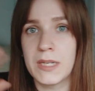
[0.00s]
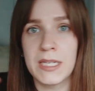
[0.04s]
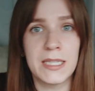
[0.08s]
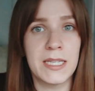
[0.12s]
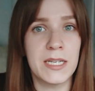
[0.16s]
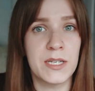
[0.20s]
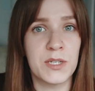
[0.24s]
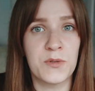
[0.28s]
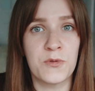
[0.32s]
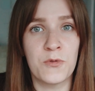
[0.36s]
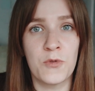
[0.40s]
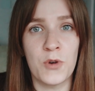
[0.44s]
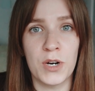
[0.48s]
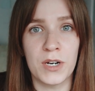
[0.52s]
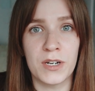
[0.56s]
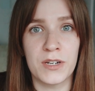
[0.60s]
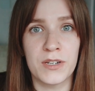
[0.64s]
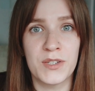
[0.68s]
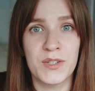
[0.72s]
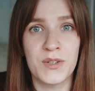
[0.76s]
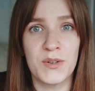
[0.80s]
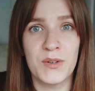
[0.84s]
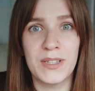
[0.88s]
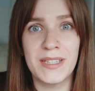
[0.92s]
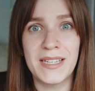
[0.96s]
it doesn't
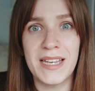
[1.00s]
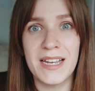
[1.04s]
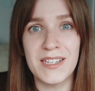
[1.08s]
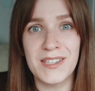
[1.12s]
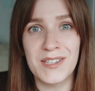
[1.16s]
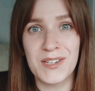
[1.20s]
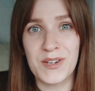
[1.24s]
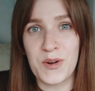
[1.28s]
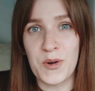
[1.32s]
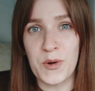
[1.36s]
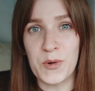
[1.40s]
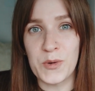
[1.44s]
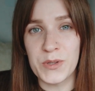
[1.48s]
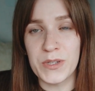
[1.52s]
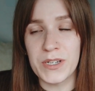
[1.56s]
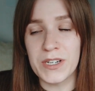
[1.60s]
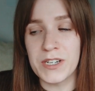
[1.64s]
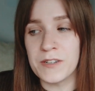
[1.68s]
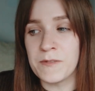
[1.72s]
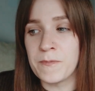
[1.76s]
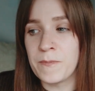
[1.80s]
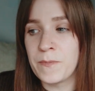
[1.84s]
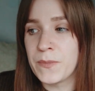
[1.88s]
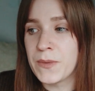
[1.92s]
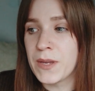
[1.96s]
work, so it gets
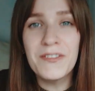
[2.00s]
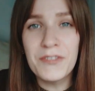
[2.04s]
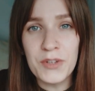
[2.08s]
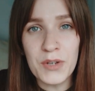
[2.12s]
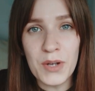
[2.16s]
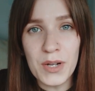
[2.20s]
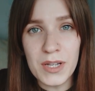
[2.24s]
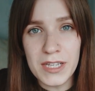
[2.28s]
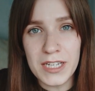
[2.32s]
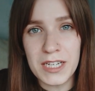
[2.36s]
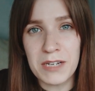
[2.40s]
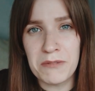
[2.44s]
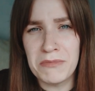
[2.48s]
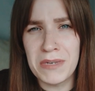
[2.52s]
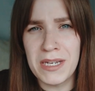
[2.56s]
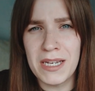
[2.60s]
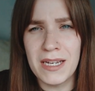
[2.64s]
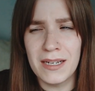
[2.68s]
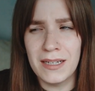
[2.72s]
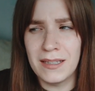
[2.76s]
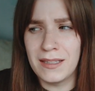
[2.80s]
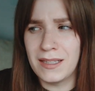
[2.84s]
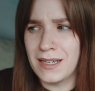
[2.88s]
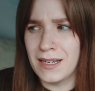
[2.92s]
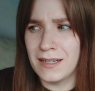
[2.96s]
colder. If you are like
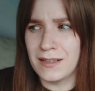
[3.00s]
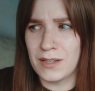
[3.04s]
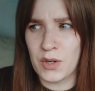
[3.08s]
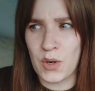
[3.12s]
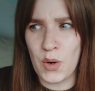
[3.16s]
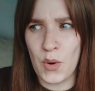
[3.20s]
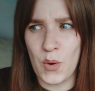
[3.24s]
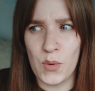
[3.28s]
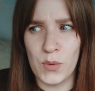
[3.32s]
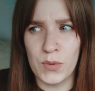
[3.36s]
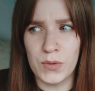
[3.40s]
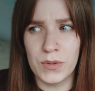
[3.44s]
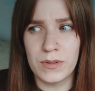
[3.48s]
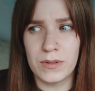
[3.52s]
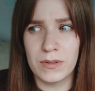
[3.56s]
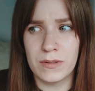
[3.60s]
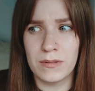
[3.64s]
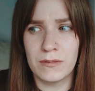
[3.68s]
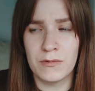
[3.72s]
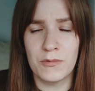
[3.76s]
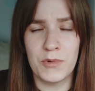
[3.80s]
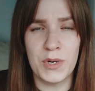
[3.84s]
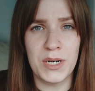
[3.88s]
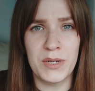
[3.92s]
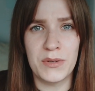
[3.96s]
me and get cold
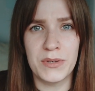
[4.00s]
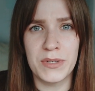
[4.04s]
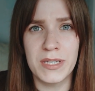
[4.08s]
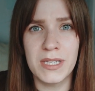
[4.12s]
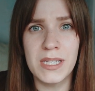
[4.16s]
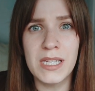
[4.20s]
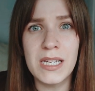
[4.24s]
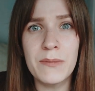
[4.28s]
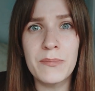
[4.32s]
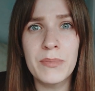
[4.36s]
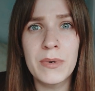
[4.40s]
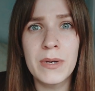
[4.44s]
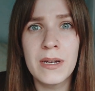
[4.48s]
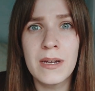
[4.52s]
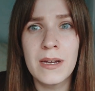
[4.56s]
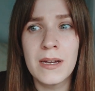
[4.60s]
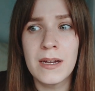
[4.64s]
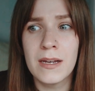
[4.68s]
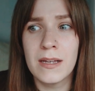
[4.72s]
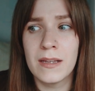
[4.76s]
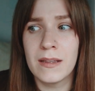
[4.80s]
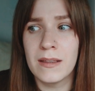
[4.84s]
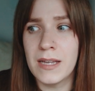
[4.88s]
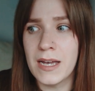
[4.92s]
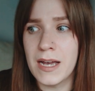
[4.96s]
when you sleep,
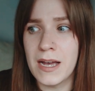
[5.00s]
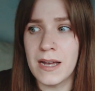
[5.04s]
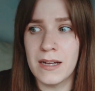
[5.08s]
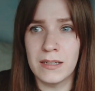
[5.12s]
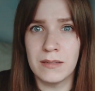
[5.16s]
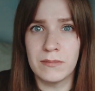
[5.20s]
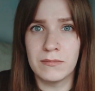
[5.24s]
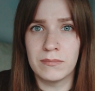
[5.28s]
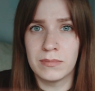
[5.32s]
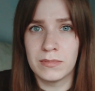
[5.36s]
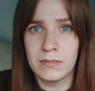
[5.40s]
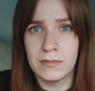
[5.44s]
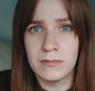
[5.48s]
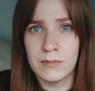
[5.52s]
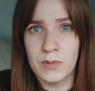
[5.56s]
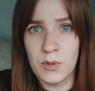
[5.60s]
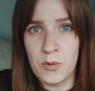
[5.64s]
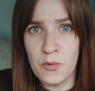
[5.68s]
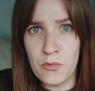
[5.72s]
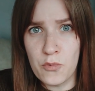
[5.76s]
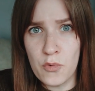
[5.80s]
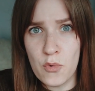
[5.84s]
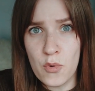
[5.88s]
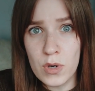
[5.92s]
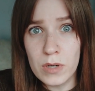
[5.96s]
then
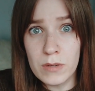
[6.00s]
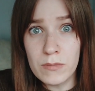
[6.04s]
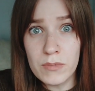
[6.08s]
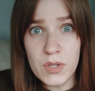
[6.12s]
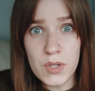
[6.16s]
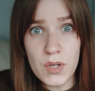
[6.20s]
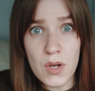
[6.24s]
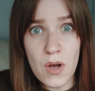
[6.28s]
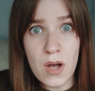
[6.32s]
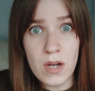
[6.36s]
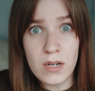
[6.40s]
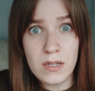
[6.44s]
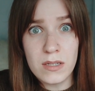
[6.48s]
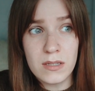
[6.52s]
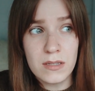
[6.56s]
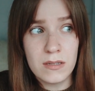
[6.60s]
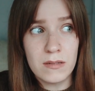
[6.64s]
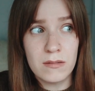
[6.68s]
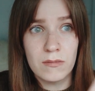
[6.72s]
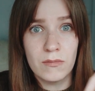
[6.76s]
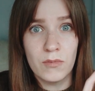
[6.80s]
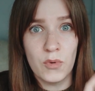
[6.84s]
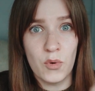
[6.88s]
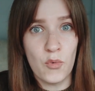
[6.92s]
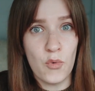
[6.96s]
warm
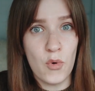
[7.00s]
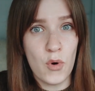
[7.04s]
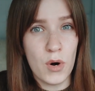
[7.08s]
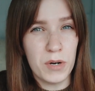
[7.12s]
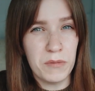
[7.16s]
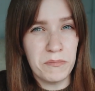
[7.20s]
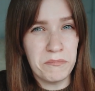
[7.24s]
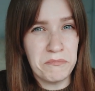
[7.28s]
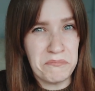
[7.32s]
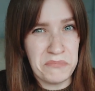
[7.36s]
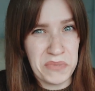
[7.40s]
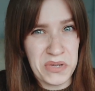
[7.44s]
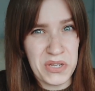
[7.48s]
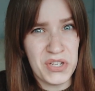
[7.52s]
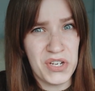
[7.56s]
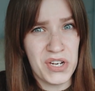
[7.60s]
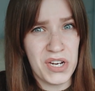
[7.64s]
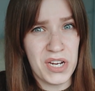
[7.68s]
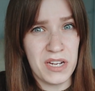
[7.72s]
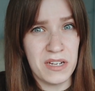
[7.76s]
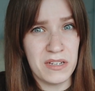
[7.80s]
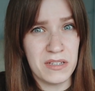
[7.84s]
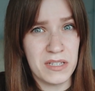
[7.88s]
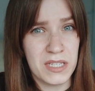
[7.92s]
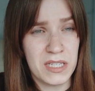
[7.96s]
socks, warm
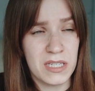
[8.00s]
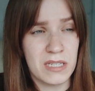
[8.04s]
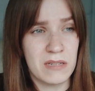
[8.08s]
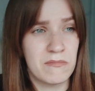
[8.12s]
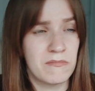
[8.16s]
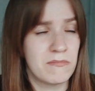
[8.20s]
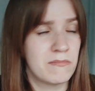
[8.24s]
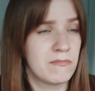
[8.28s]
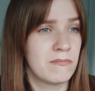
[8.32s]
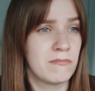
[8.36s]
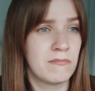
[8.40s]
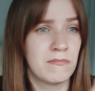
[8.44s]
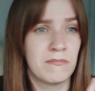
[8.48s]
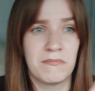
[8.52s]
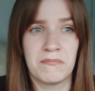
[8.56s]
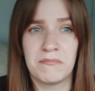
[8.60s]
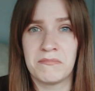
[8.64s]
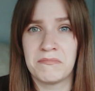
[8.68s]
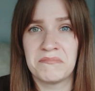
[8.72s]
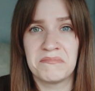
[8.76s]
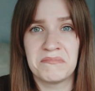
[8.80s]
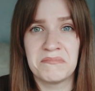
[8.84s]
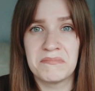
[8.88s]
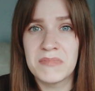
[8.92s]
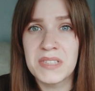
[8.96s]
PJs,
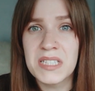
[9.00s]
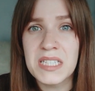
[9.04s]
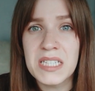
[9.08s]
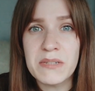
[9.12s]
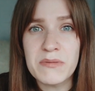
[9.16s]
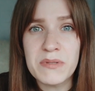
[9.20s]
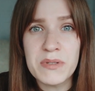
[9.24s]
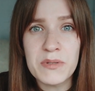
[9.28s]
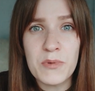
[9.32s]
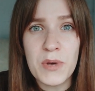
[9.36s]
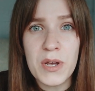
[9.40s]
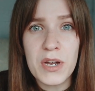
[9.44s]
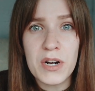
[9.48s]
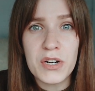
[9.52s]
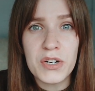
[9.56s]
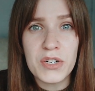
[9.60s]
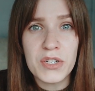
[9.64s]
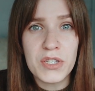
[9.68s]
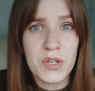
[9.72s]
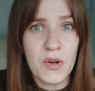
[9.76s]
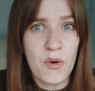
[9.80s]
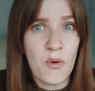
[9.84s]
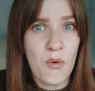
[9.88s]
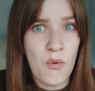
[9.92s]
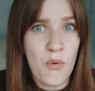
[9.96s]
some
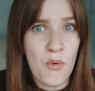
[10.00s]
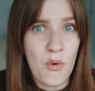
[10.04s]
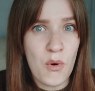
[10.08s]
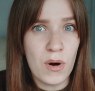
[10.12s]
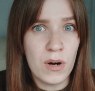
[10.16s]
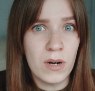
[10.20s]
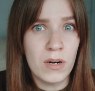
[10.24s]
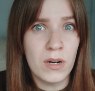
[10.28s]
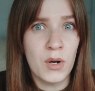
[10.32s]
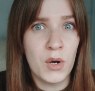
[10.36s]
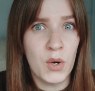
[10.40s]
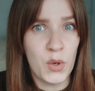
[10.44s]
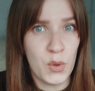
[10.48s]
sweaters or